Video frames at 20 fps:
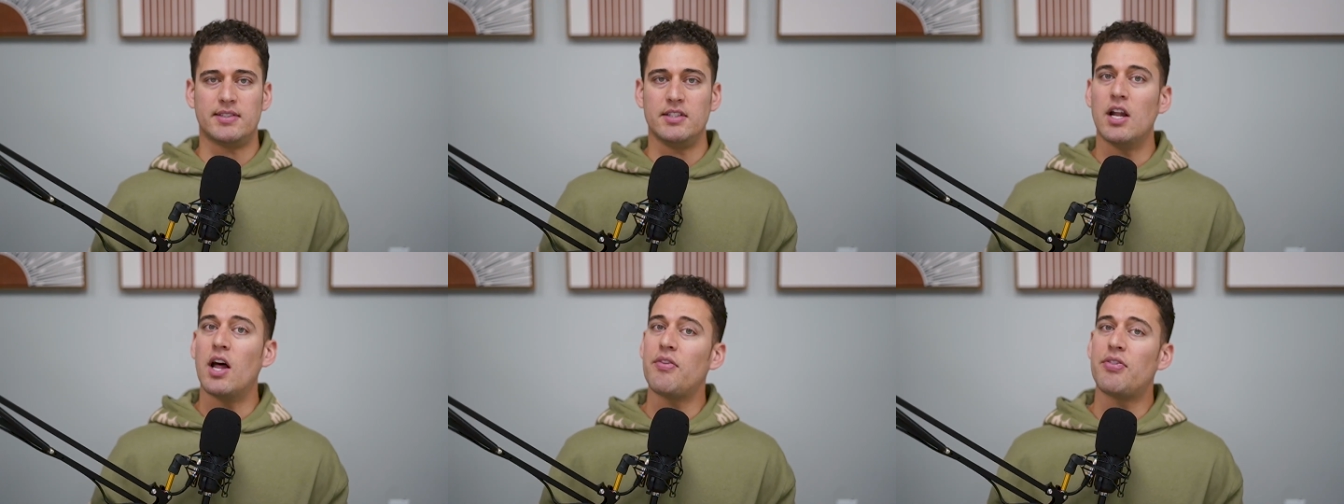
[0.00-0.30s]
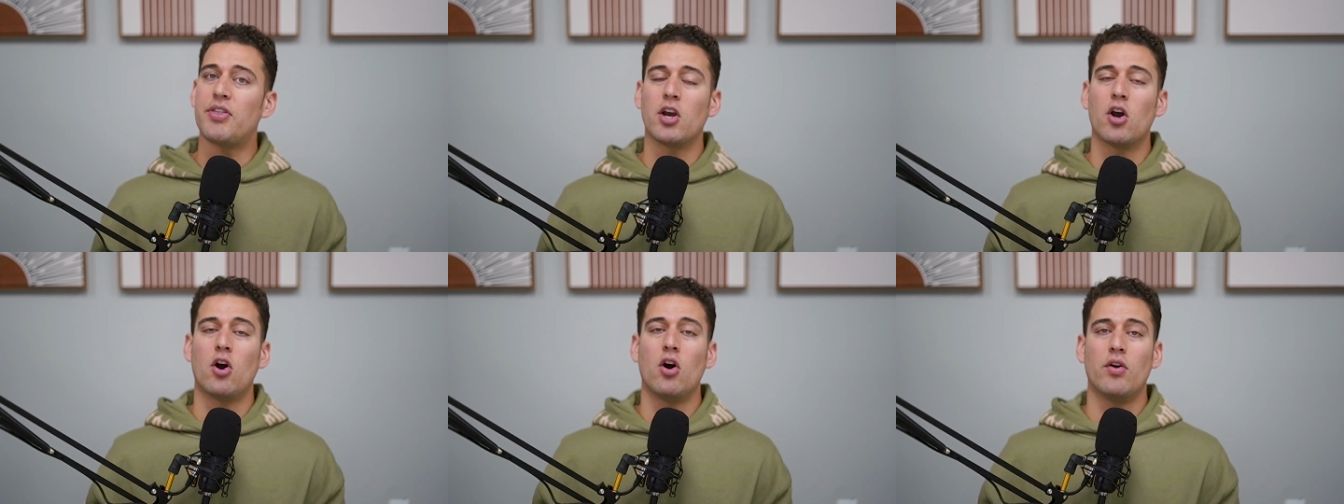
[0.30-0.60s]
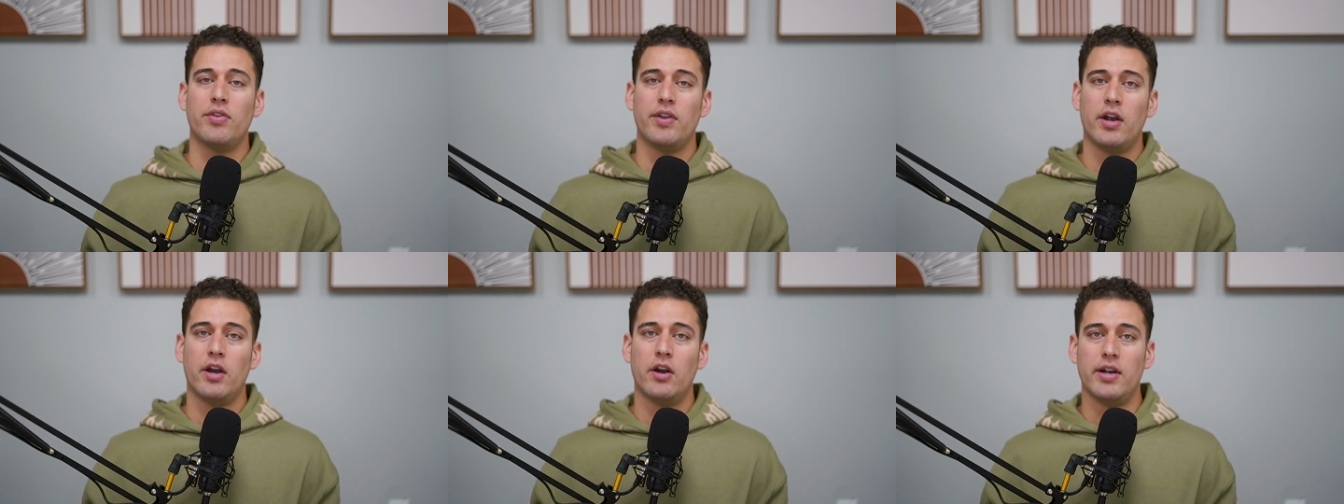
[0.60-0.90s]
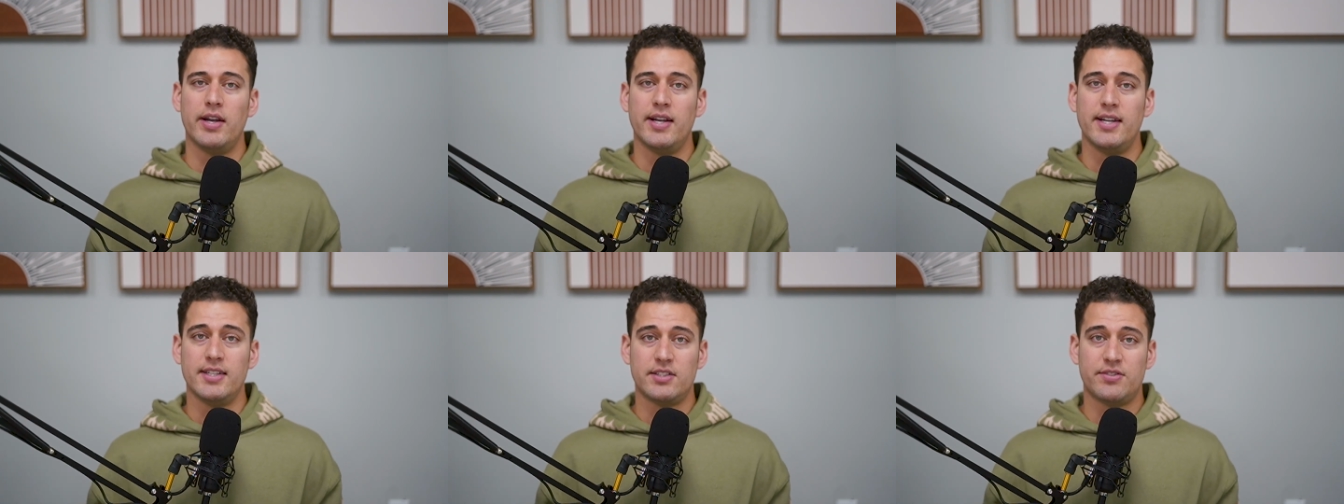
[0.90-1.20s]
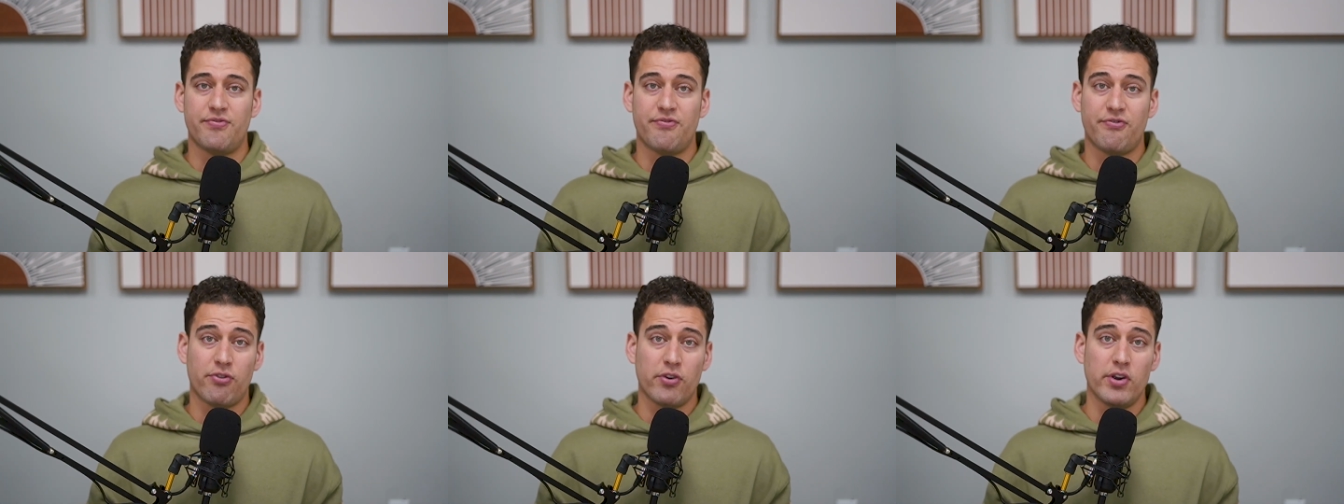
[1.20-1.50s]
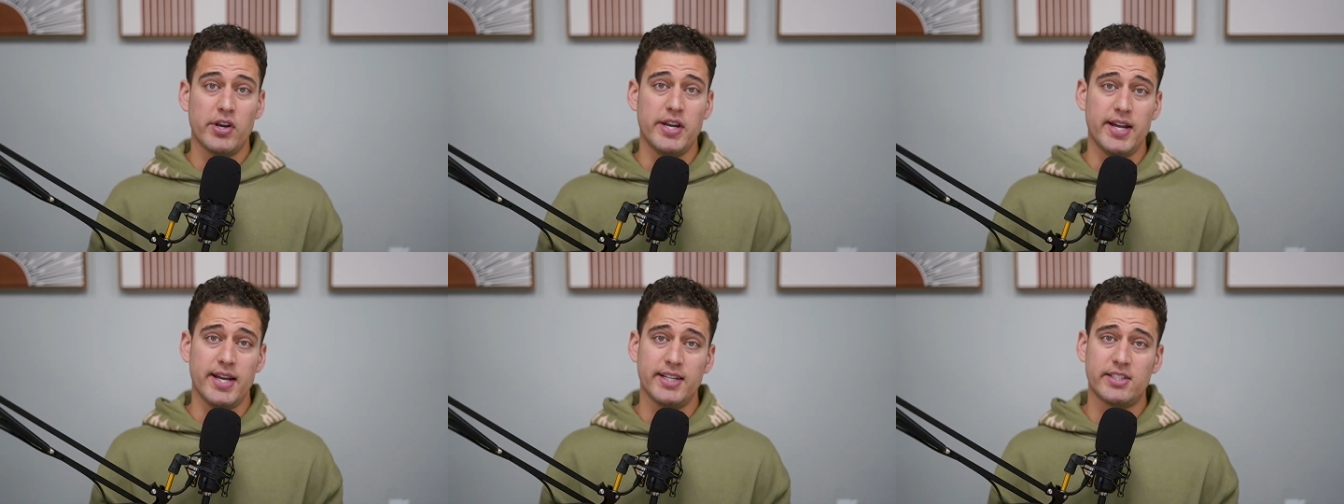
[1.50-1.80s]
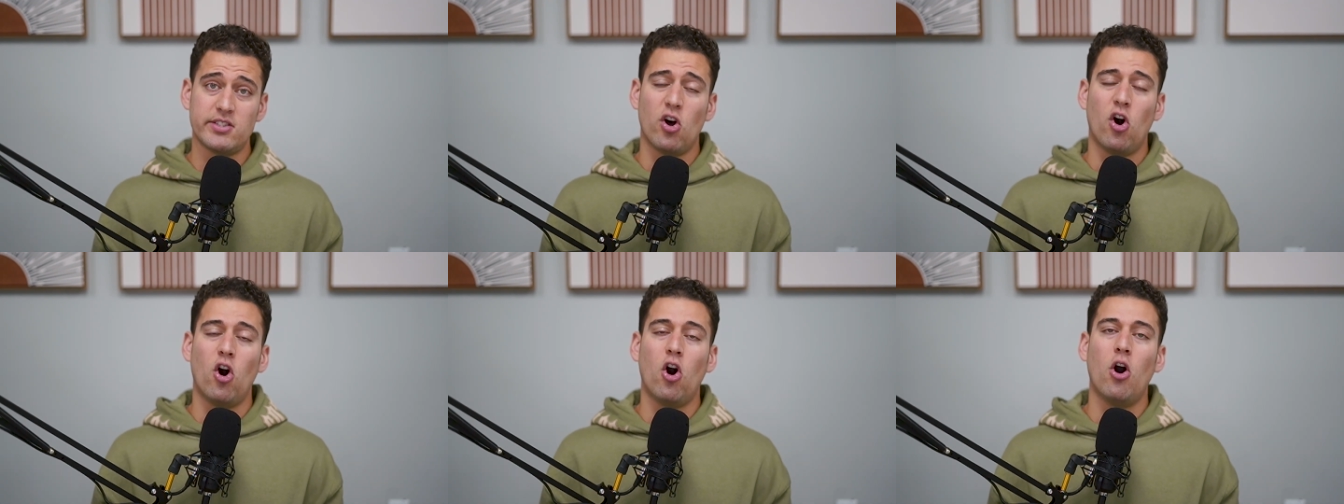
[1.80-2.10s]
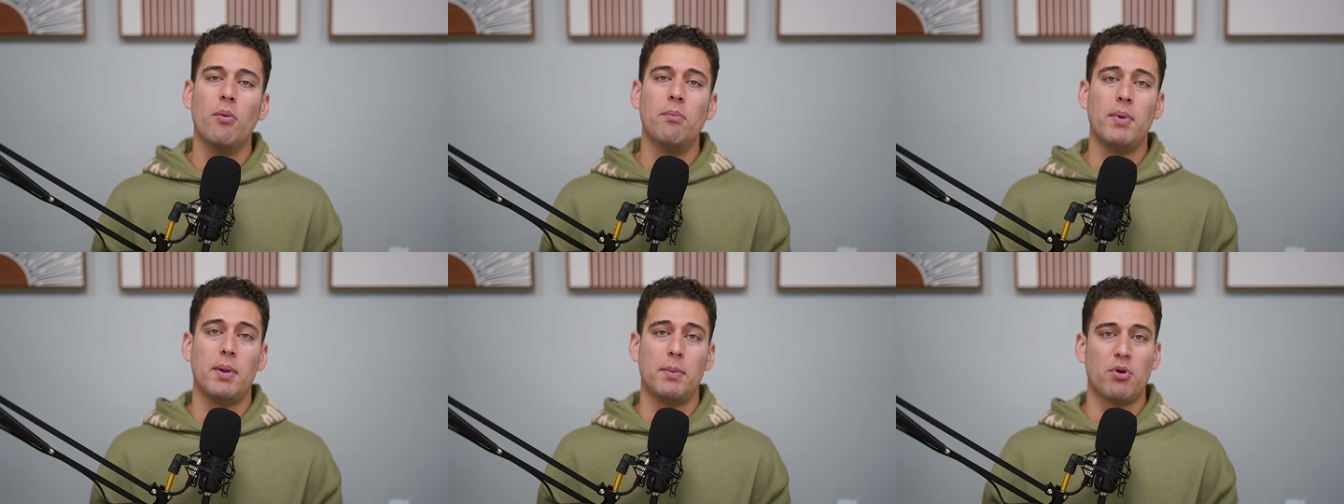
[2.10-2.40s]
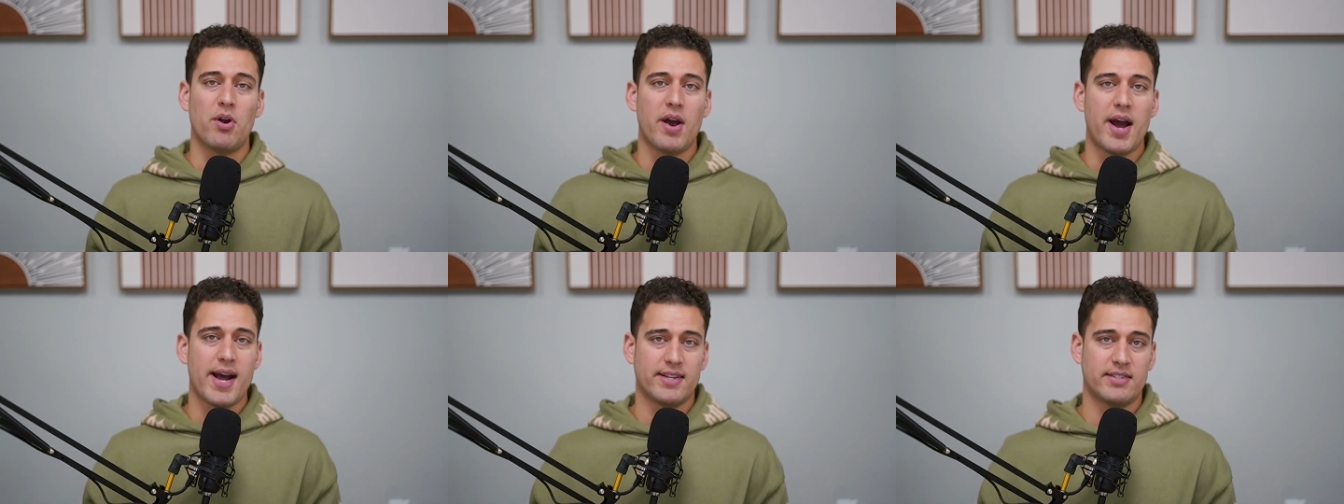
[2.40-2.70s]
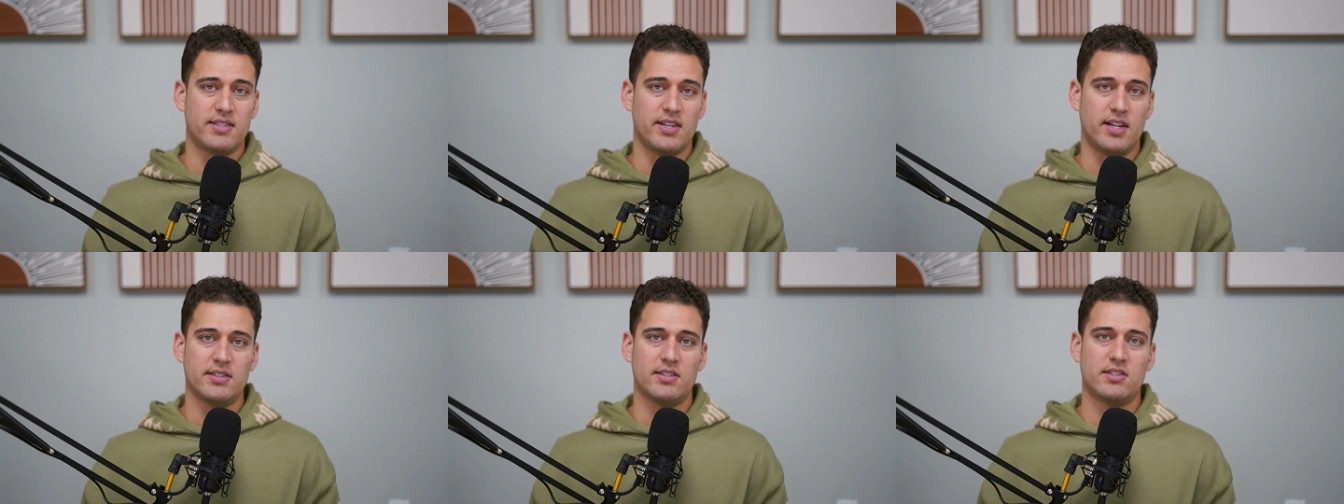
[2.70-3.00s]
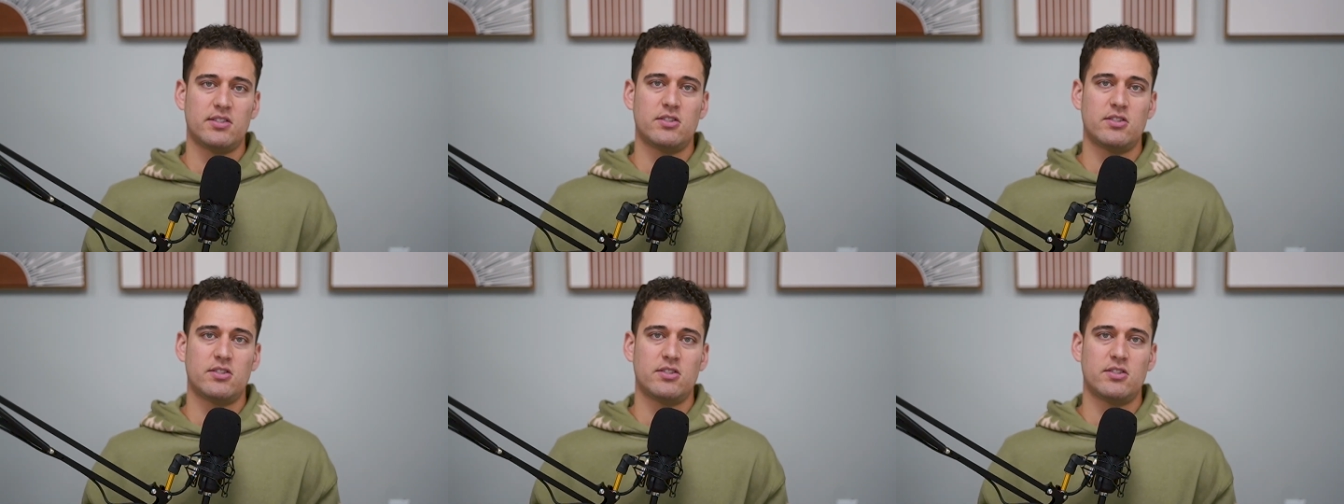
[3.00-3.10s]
nothing on there is free. It's all member access.